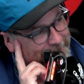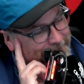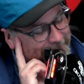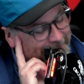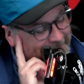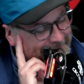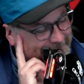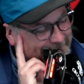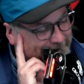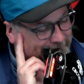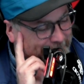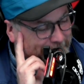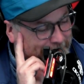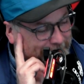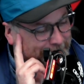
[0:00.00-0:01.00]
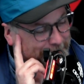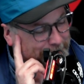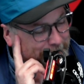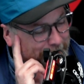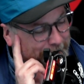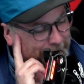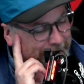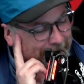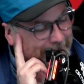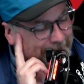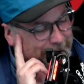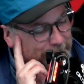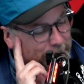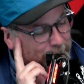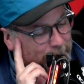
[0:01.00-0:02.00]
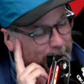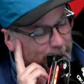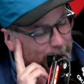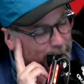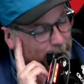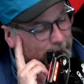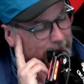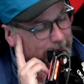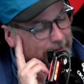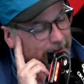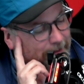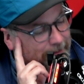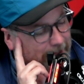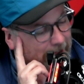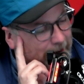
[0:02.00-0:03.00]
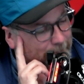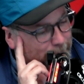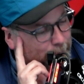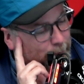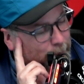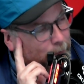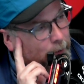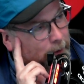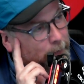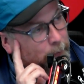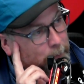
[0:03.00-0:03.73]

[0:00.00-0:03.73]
fans in the world that you're part of. So that recording we